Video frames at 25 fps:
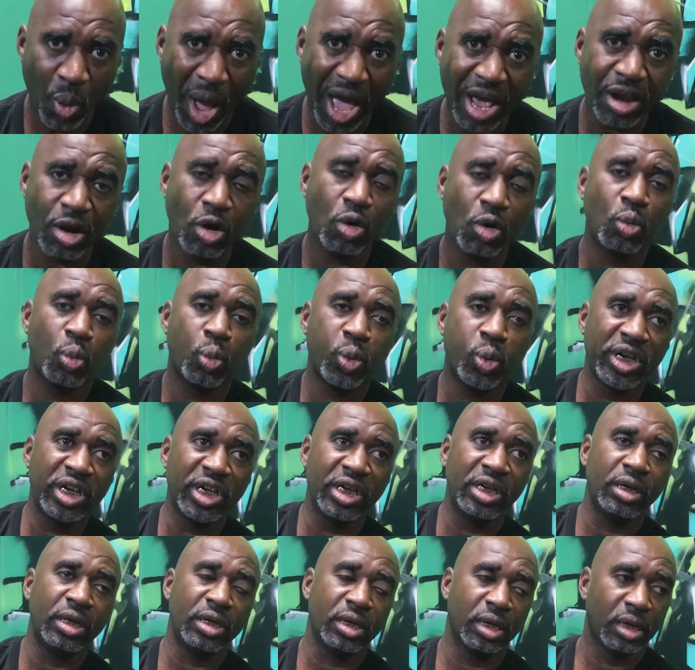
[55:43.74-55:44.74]
Why don't
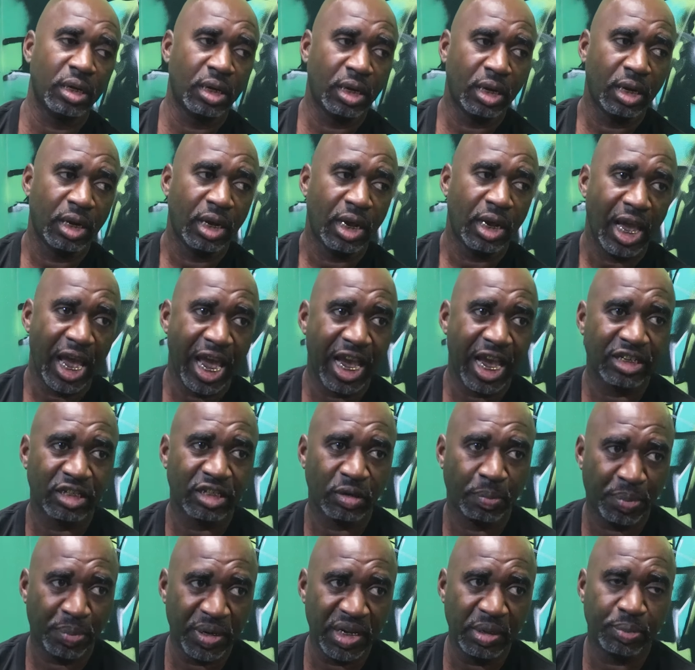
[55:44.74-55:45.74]
we
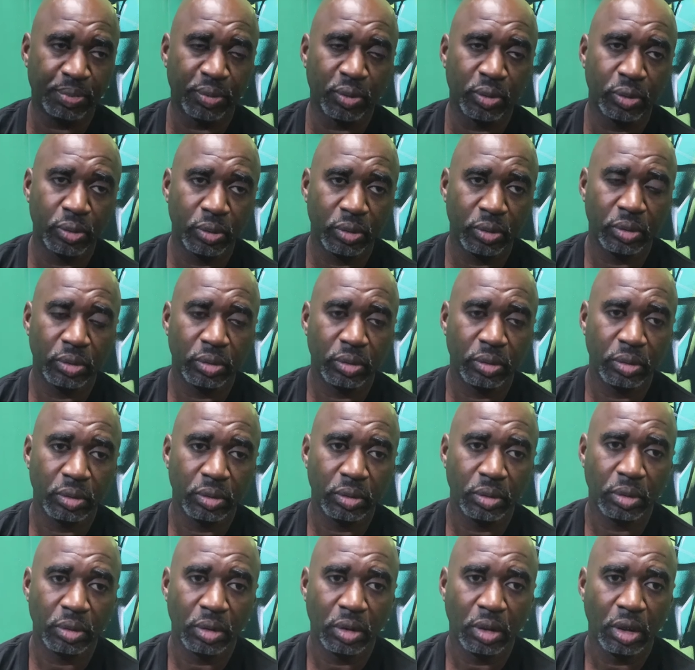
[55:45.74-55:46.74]
as a people.
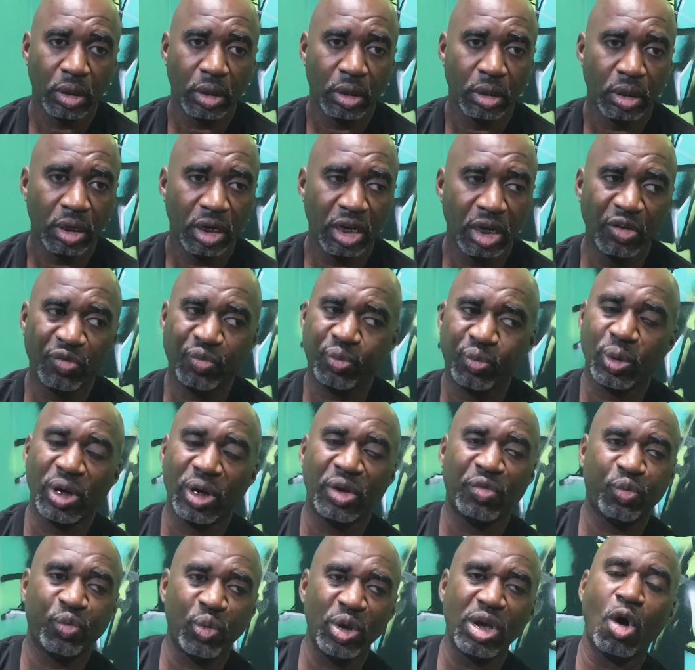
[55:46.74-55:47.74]
If
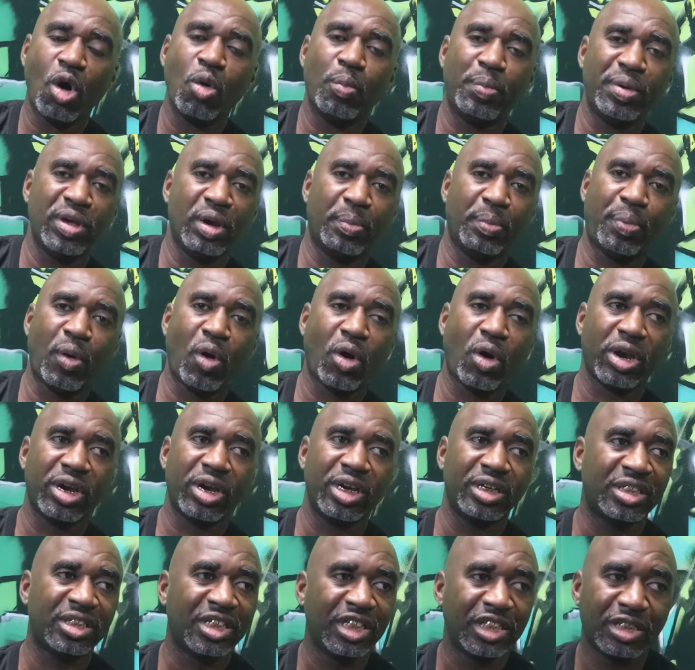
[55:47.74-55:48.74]
if we gonna be a
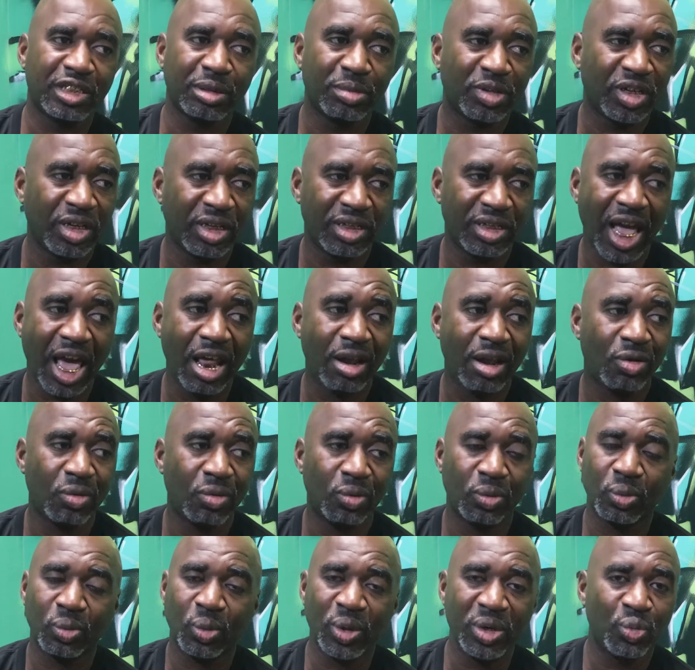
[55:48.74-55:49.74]
part of this system, because I
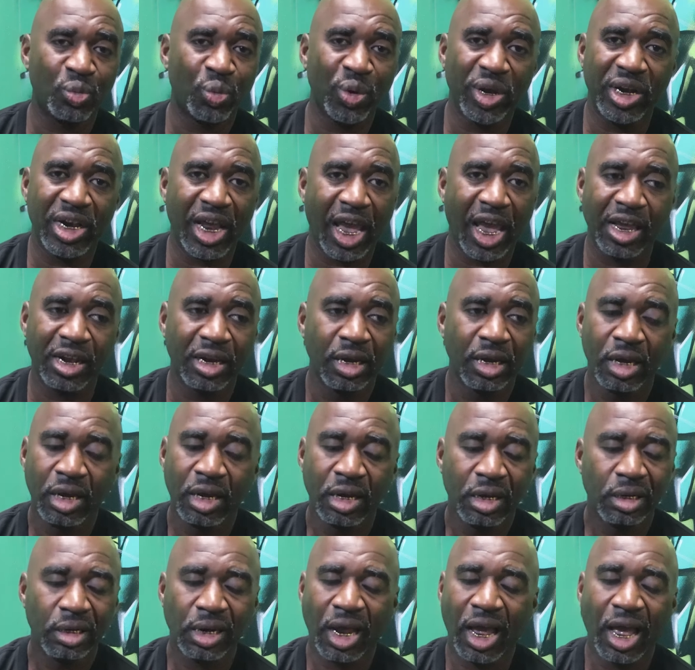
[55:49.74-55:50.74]
don't, we really
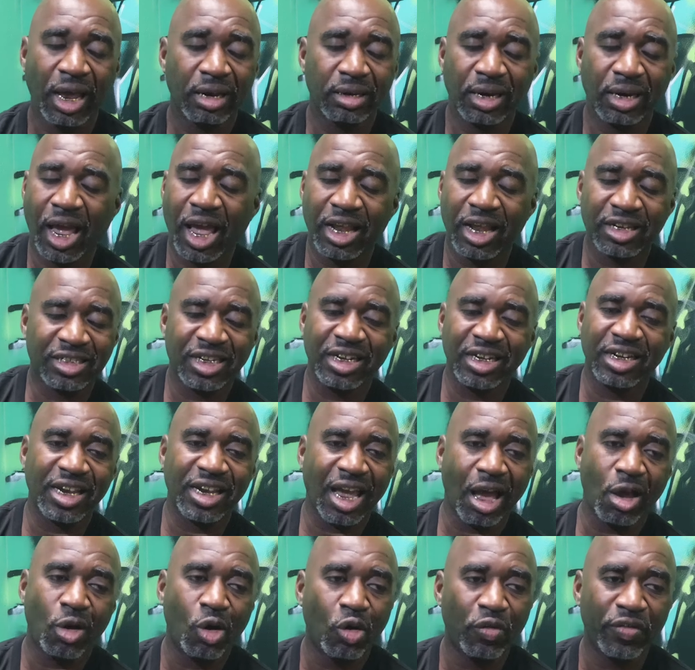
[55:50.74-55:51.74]
ain't. I, I
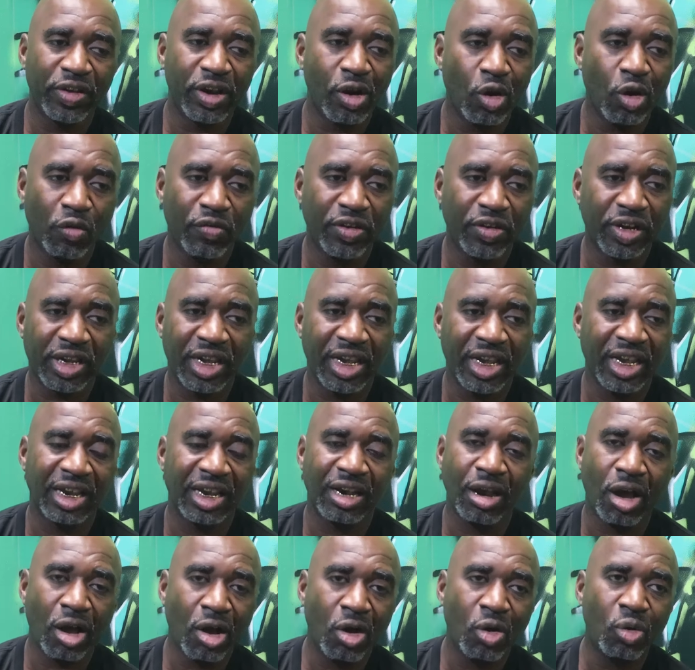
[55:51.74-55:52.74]
tell y'all over and over
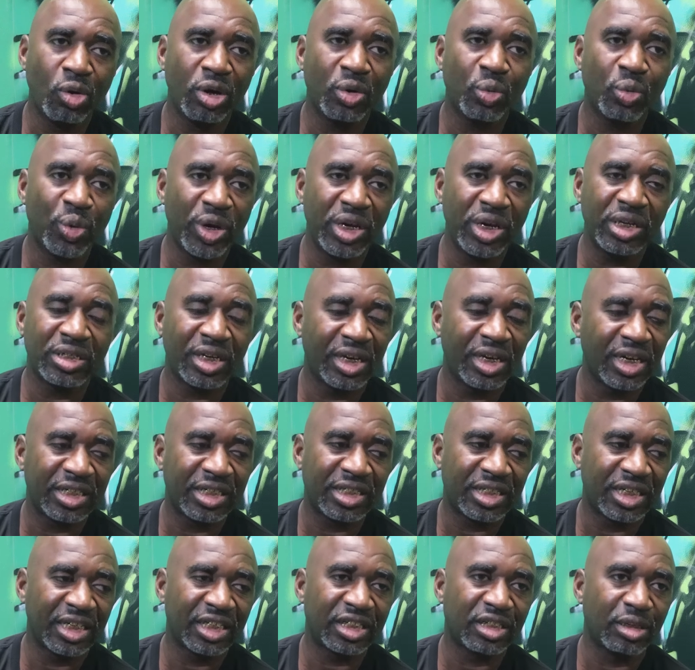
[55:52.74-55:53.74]
again, the only
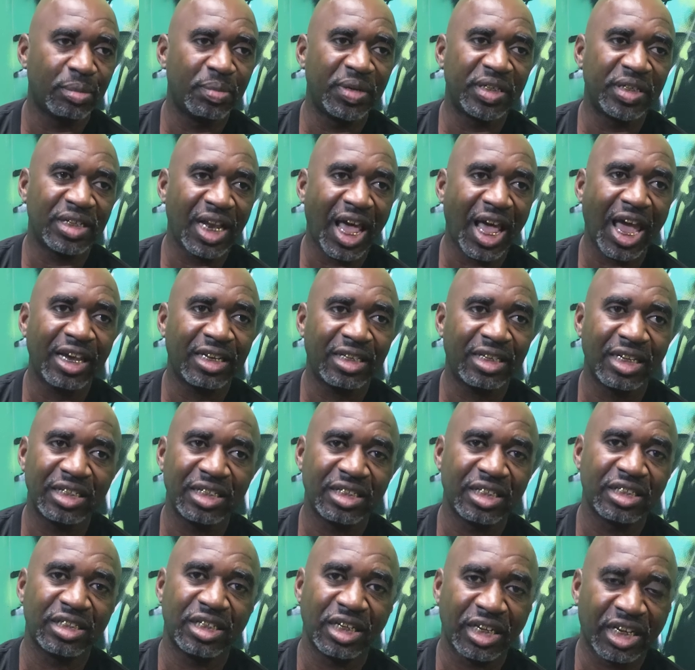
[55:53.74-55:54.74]
reason this system is
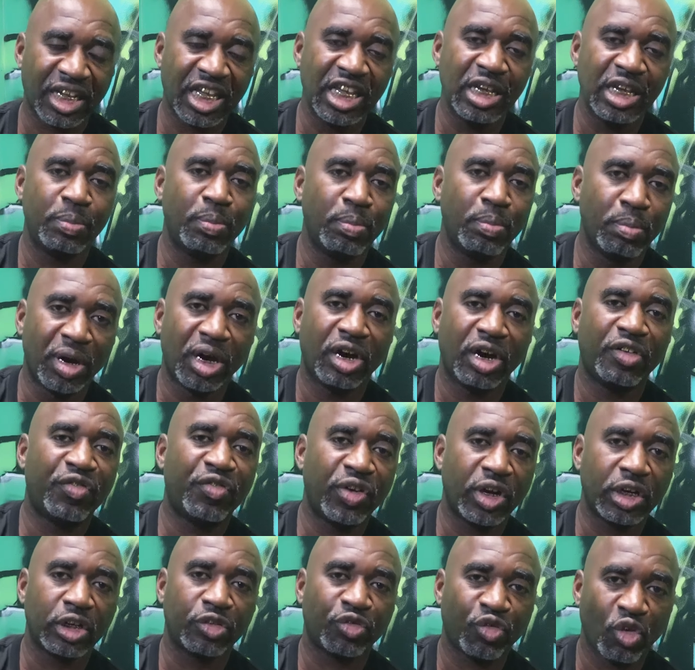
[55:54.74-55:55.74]
like this is to keep
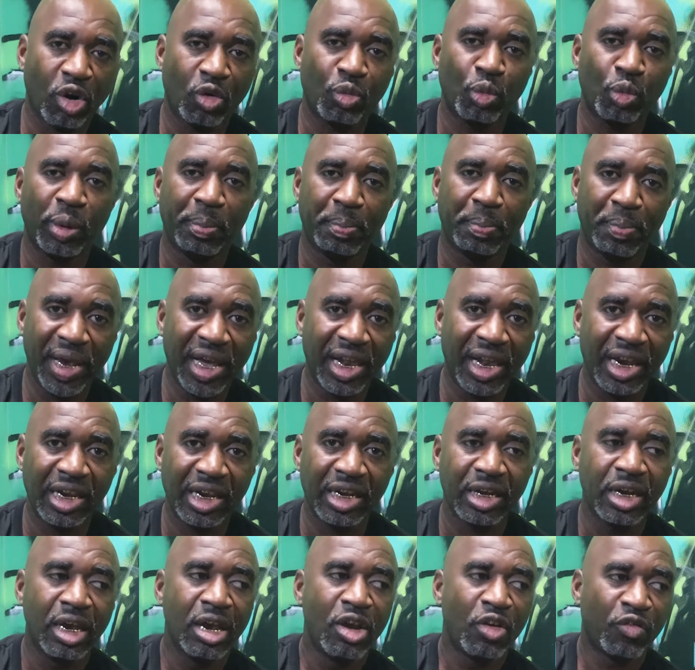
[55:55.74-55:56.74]
motherfuckers from
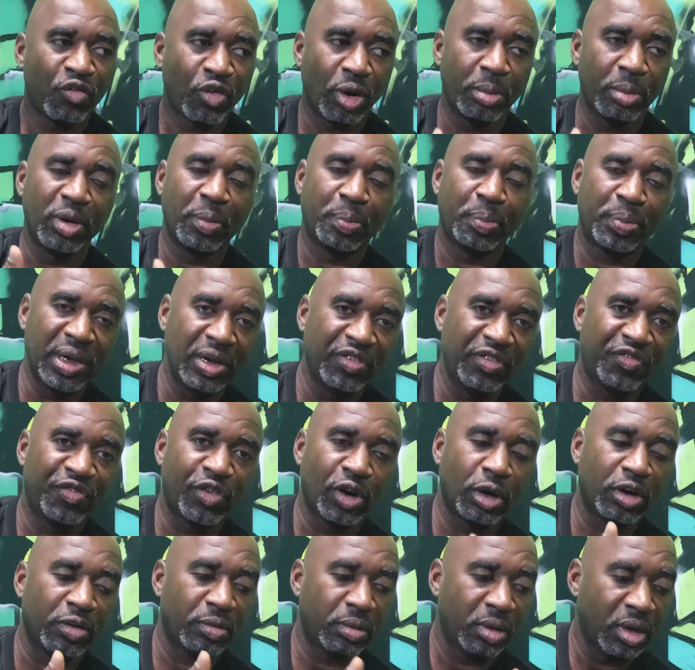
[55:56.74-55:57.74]
rebelling, from the
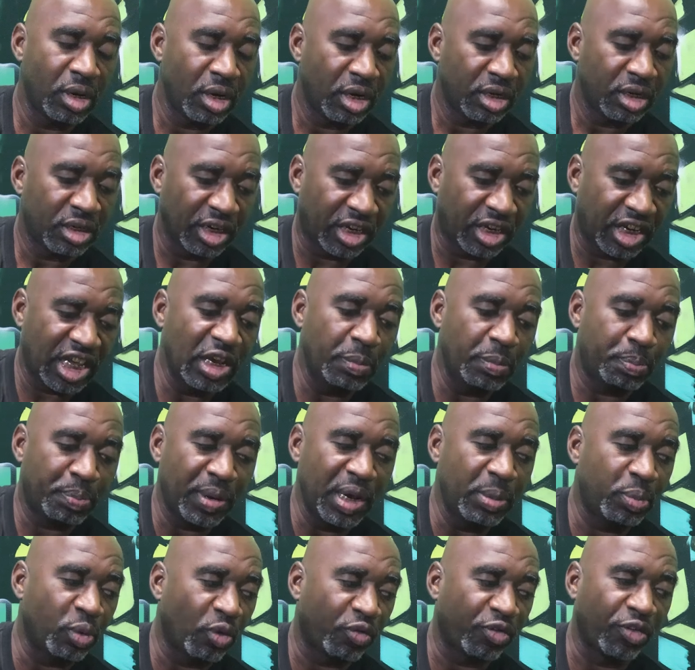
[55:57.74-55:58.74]
people for the to
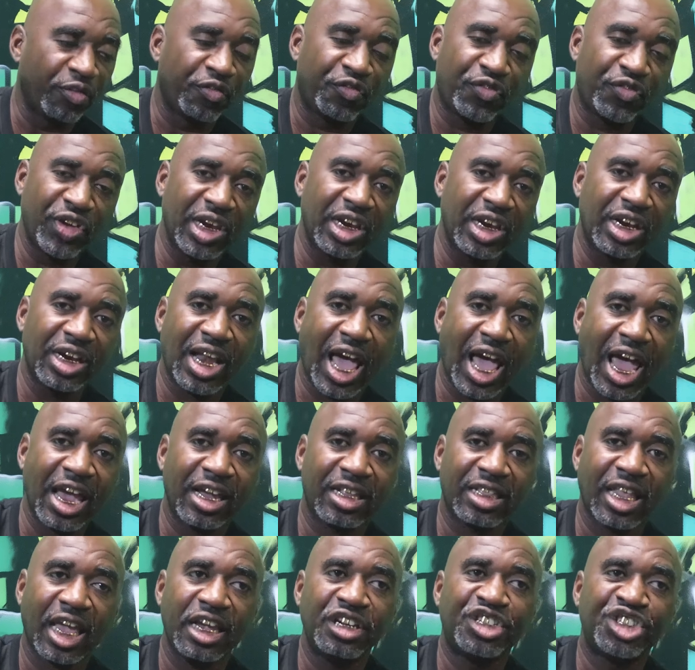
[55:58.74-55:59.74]
keep people from feeling
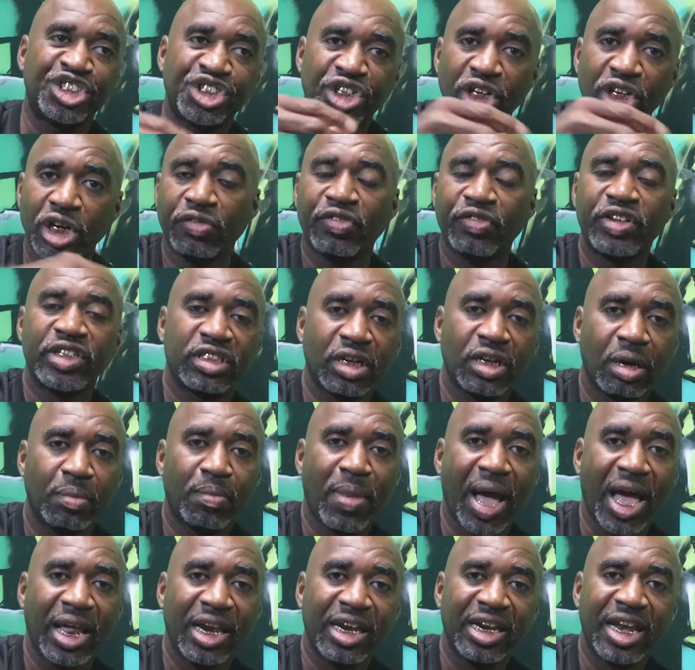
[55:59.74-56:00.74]
like they shoving
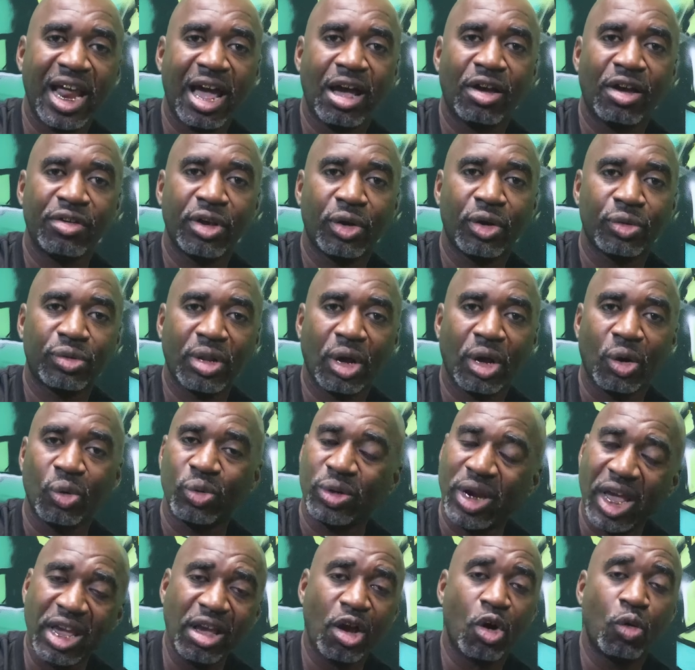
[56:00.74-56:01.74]
somebody down your
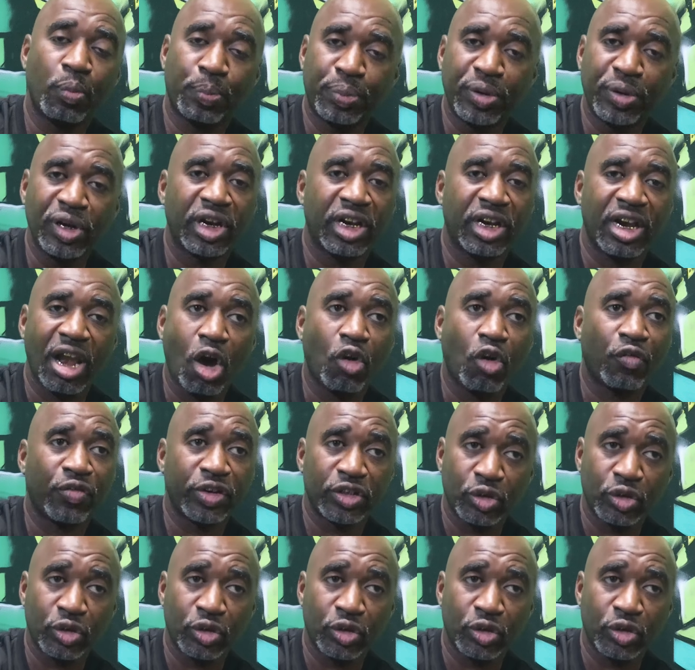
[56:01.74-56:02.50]
throat. They don't put in